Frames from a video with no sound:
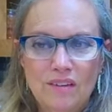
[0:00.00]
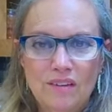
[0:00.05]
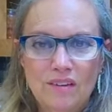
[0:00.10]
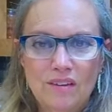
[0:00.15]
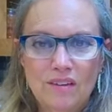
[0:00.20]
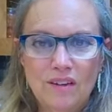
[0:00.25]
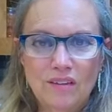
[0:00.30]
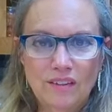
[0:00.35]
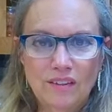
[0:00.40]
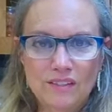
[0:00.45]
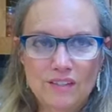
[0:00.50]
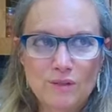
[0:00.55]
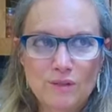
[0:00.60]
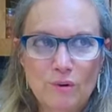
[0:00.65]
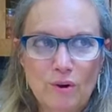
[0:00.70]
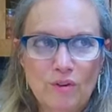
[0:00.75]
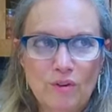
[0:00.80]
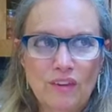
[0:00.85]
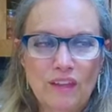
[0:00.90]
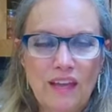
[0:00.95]
Alyssa's
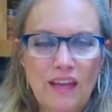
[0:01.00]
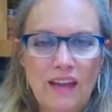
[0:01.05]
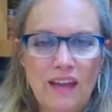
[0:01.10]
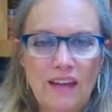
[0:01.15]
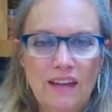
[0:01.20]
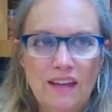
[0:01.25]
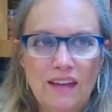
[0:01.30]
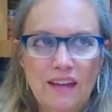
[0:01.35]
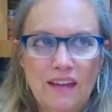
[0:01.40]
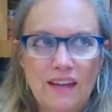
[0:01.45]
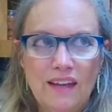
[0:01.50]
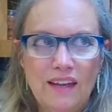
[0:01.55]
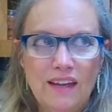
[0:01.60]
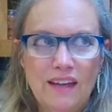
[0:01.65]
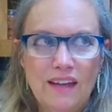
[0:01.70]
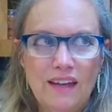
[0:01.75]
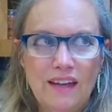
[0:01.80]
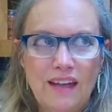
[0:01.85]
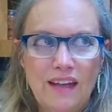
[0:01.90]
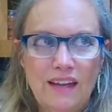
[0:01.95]
birthday,
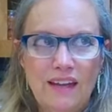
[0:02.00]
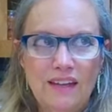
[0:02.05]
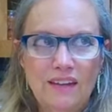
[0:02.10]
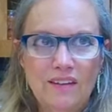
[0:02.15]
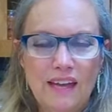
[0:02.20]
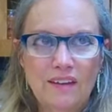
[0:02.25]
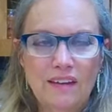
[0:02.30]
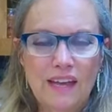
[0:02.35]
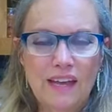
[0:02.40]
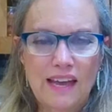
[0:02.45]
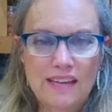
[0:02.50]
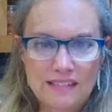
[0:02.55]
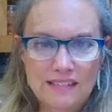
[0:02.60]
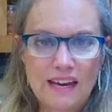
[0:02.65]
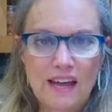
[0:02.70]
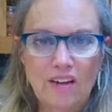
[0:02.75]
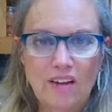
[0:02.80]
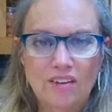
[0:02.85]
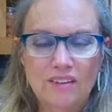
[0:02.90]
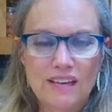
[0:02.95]
and Casey
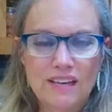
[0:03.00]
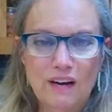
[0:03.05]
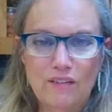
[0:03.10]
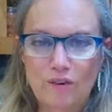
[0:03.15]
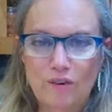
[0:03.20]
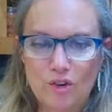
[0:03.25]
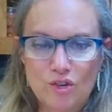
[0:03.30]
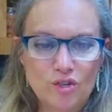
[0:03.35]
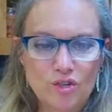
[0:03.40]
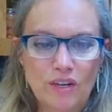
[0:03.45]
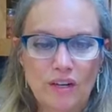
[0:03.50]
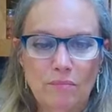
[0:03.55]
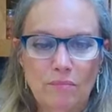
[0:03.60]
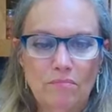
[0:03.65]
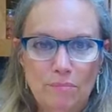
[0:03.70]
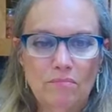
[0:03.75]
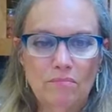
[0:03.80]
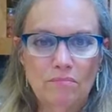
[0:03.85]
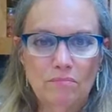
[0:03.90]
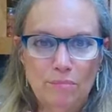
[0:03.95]
and Allen's anniversary.
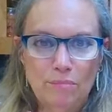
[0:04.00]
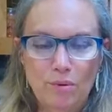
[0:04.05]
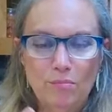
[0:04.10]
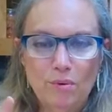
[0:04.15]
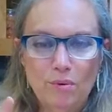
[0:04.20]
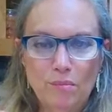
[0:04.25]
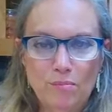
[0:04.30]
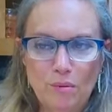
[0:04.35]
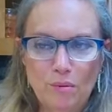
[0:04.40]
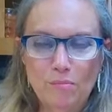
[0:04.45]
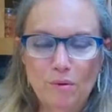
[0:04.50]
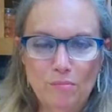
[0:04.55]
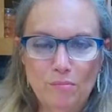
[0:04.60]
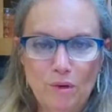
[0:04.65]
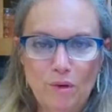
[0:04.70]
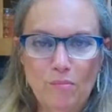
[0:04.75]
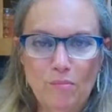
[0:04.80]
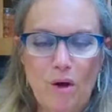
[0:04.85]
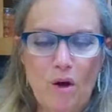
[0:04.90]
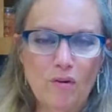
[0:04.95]
Boom, boom, boom, boom,
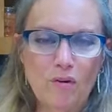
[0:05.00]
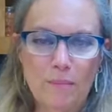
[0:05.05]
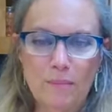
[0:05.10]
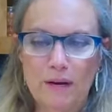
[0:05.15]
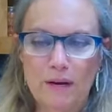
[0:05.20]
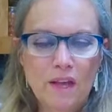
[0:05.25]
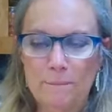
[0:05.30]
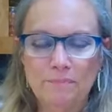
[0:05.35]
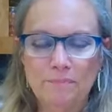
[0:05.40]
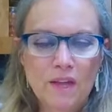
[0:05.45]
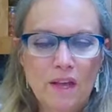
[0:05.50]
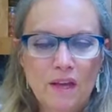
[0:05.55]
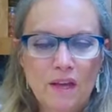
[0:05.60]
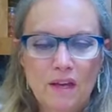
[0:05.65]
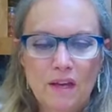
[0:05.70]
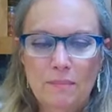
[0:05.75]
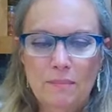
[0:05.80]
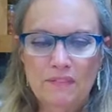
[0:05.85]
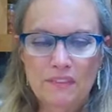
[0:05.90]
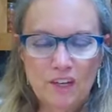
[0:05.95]
boom, all coming up.
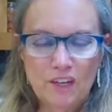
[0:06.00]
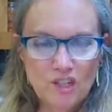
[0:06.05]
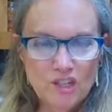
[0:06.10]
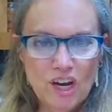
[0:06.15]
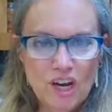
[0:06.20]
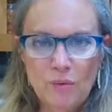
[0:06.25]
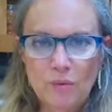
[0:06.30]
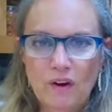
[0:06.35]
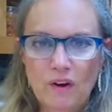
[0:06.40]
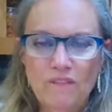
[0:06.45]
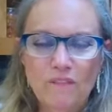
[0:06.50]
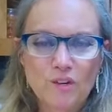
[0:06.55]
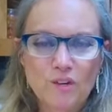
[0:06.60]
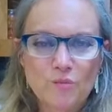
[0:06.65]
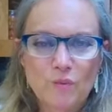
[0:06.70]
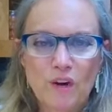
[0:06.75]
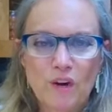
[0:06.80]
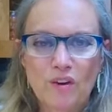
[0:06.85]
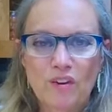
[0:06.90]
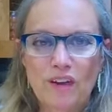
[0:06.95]
But then January
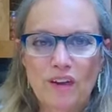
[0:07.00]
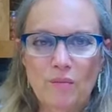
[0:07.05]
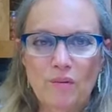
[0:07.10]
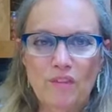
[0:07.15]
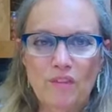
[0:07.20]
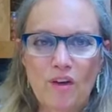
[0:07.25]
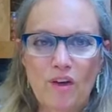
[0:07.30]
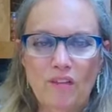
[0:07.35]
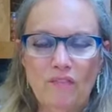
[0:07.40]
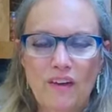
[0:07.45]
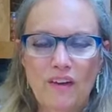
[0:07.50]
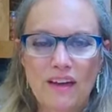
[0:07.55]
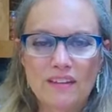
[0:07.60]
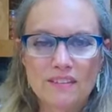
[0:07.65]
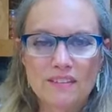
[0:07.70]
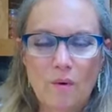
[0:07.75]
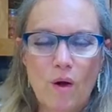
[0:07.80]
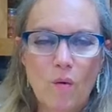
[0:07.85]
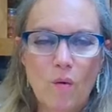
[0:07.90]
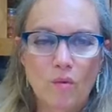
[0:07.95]
1st, we are done with all of that.
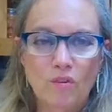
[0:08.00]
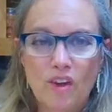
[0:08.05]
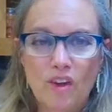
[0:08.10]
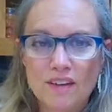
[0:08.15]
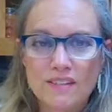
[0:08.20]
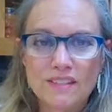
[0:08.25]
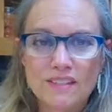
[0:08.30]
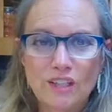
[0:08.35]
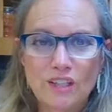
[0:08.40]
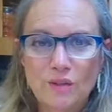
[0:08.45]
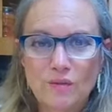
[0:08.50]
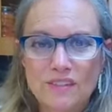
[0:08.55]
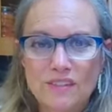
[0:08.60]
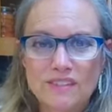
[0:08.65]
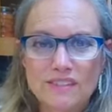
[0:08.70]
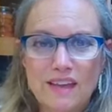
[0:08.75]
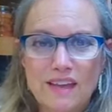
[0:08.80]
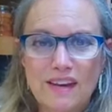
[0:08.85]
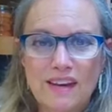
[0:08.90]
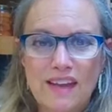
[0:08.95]
So I will not see you
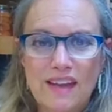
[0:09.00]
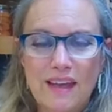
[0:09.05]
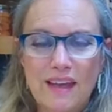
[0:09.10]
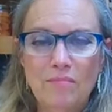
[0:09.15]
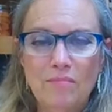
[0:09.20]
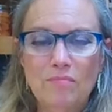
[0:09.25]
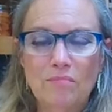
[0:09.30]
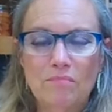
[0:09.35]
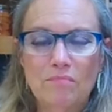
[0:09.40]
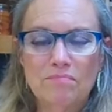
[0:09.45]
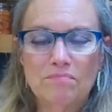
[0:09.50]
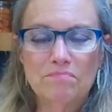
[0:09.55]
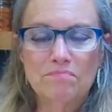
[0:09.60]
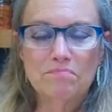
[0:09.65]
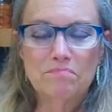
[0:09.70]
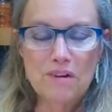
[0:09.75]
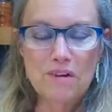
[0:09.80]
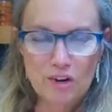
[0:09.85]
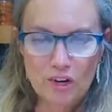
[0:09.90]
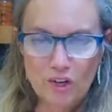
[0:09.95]
this Sunday.
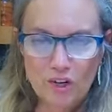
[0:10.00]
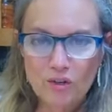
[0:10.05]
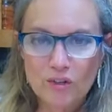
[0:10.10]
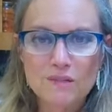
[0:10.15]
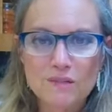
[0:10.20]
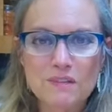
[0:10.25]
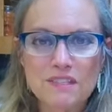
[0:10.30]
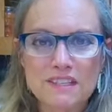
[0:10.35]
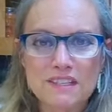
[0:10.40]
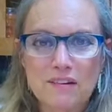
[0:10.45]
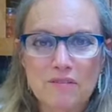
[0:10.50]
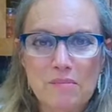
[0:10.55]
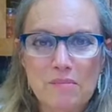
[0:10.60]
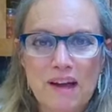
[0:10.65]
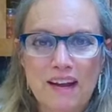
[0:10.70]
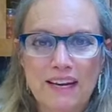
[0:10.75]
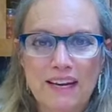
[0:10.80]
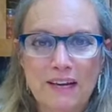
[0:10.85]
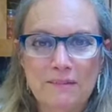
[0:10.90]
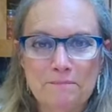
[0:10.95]
Merry Christmas,
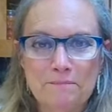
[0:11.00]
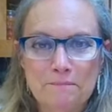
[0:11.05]
everybody.